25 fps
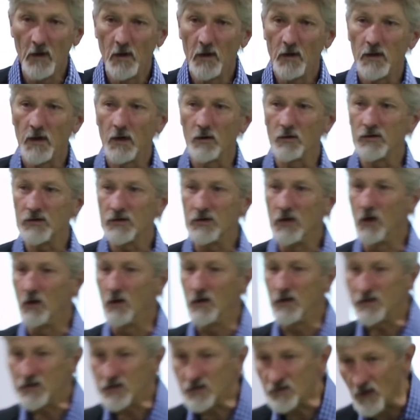There was no
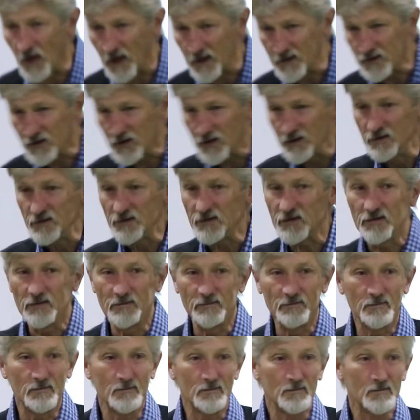instructions,
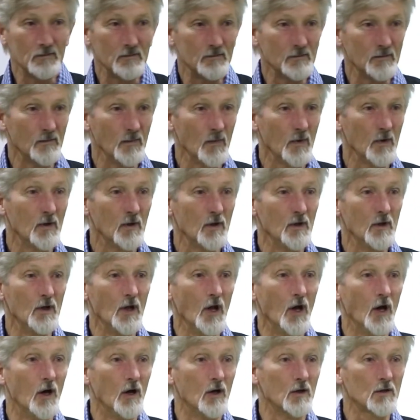
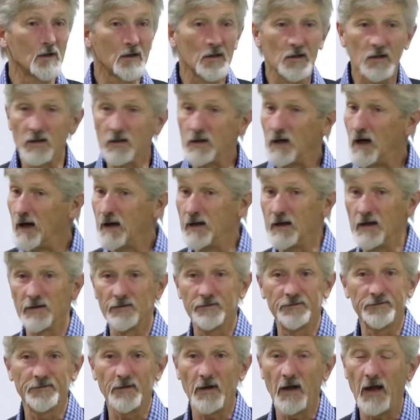no kind of
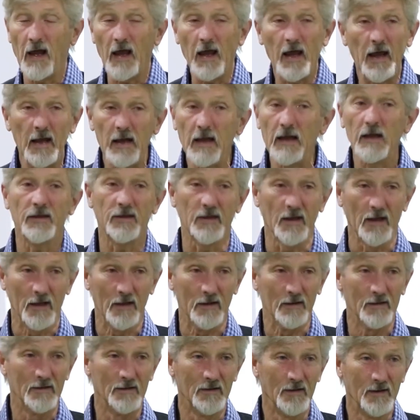anything.
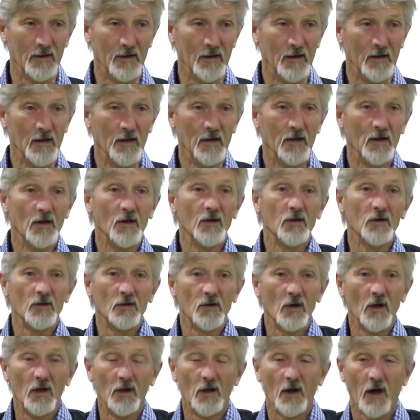
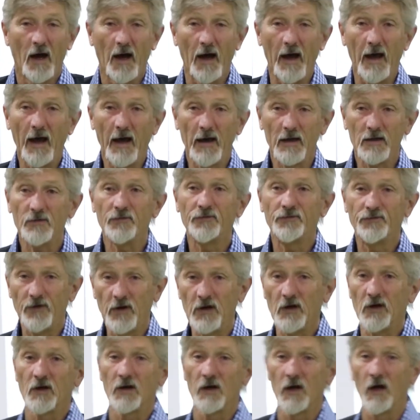I had to
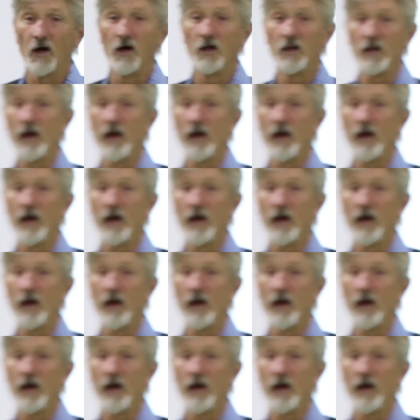figure it all